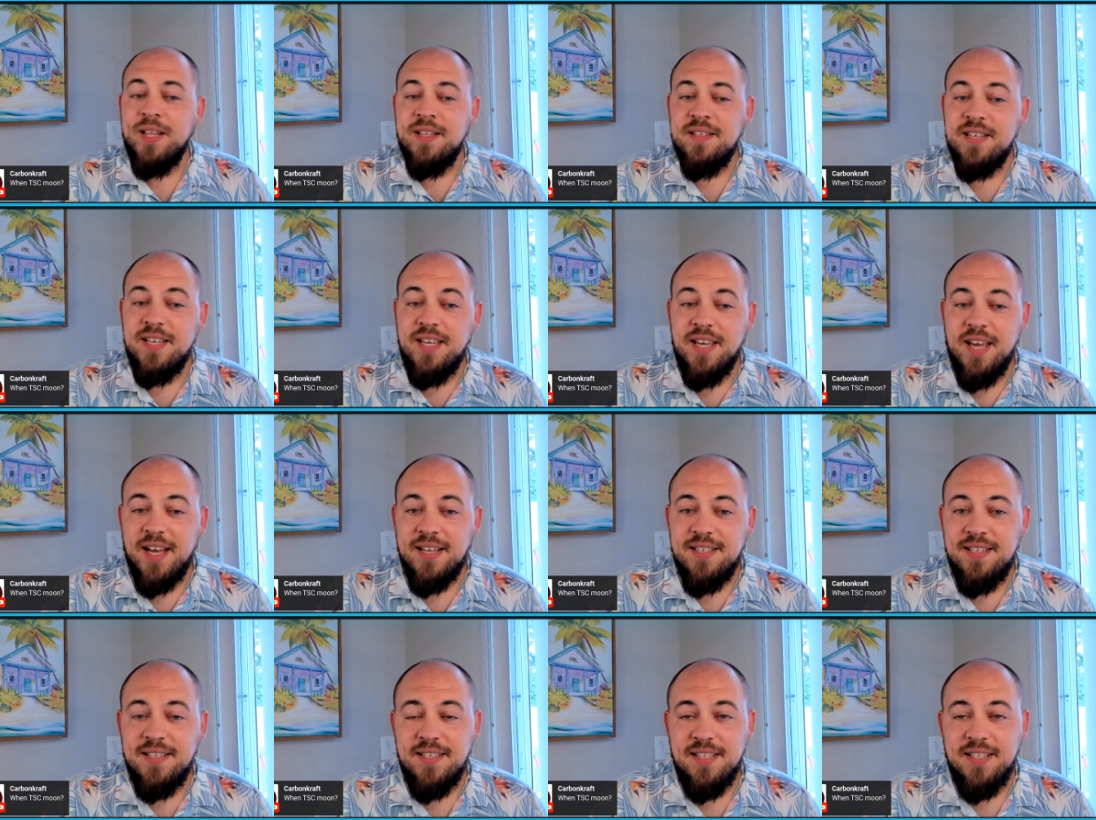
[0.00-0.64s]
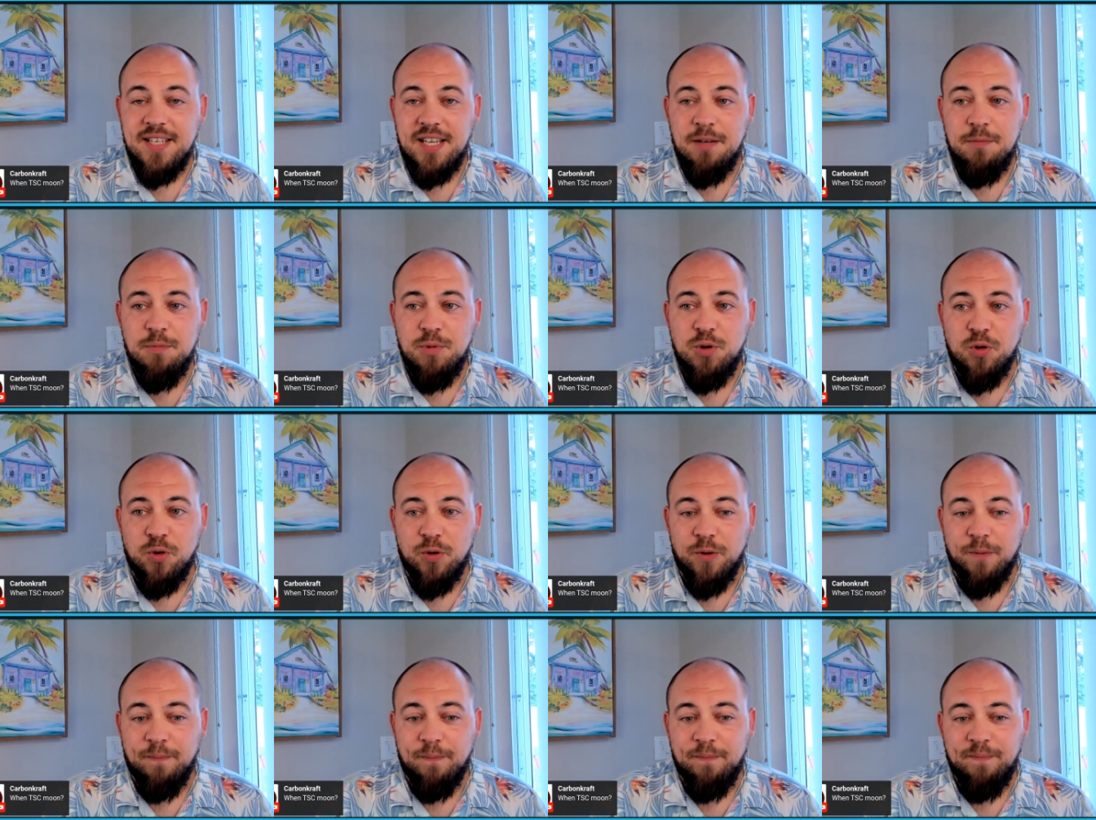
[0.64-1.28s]
When
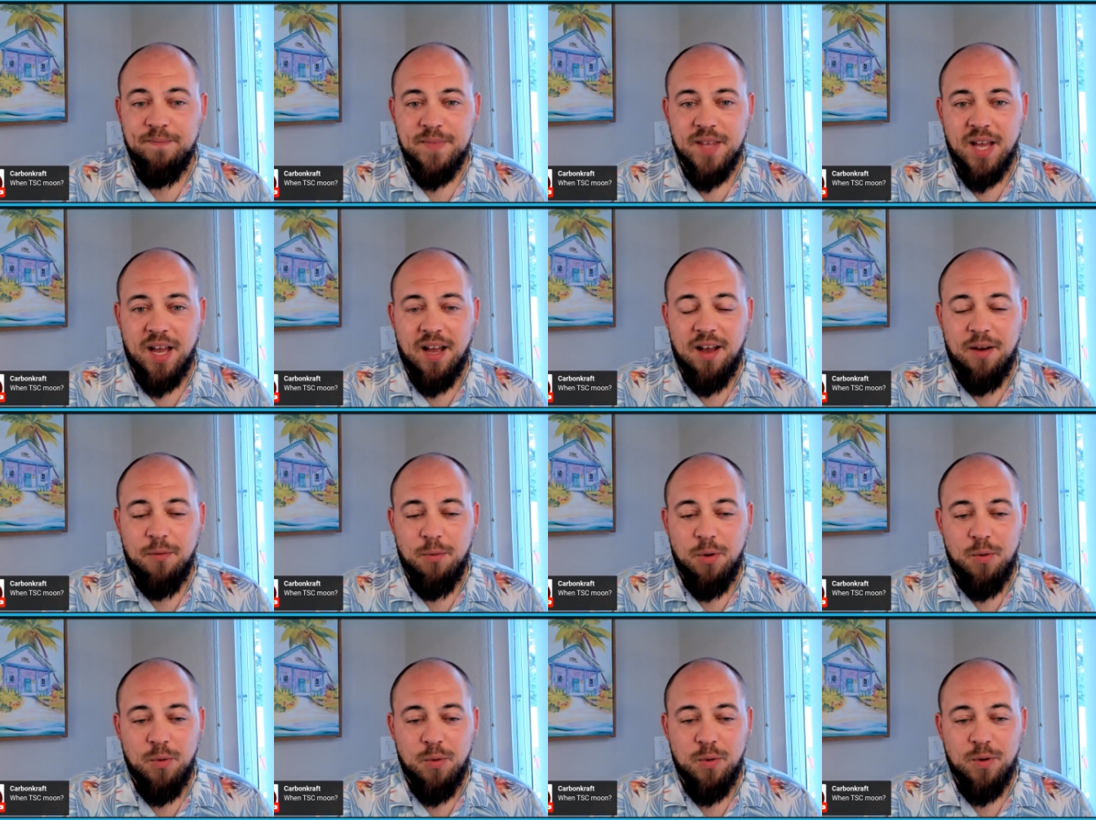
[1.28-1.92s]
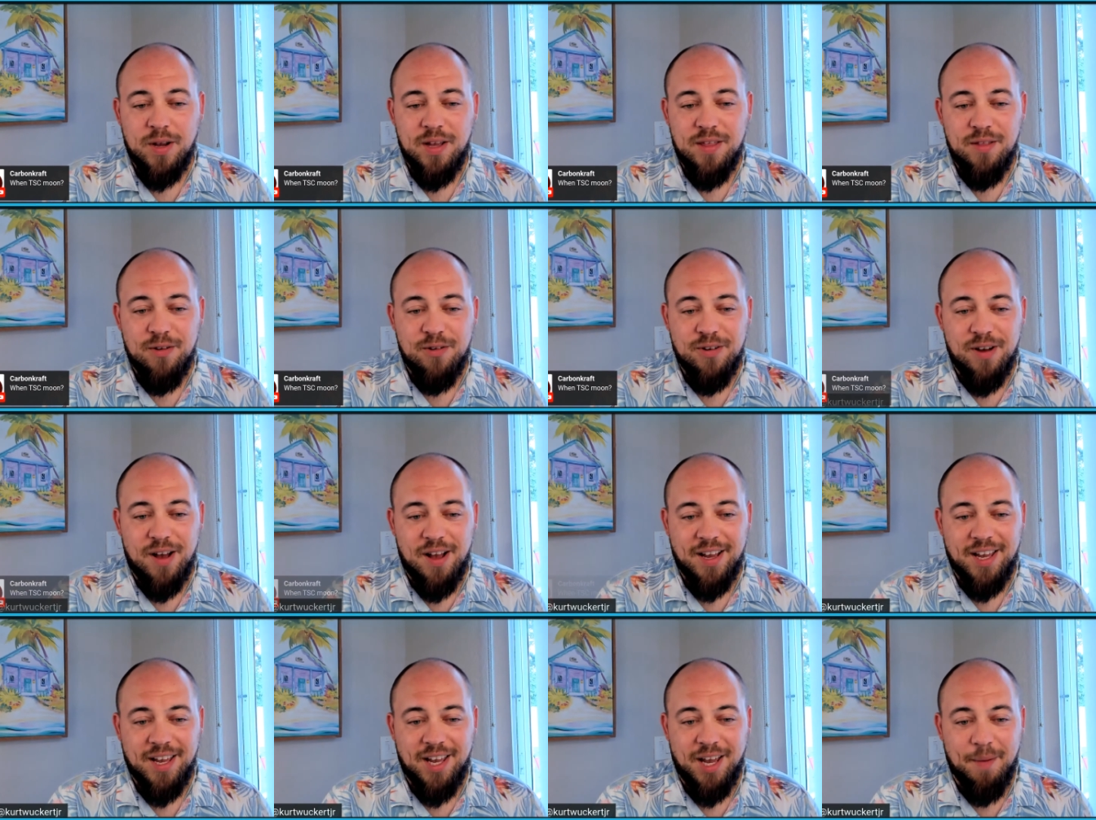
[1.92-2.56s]
TSC Moon, well, we're
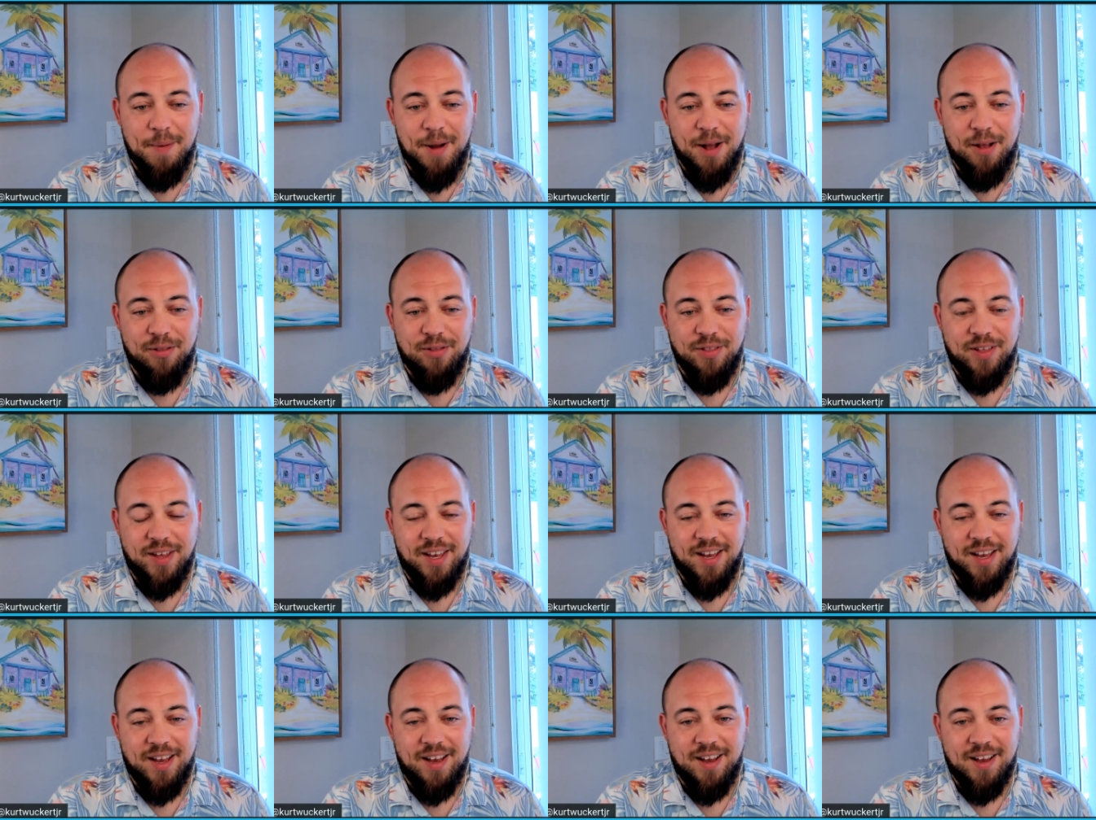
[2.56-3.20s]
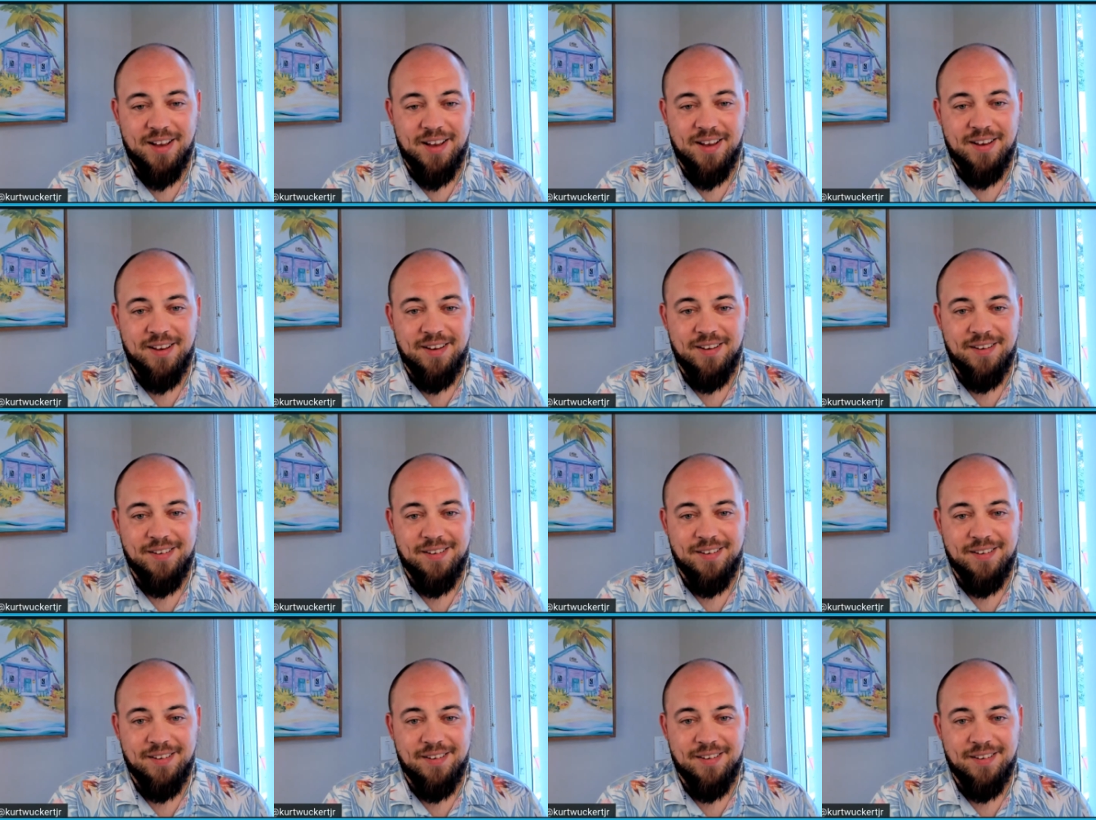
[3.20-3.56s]
either talking about the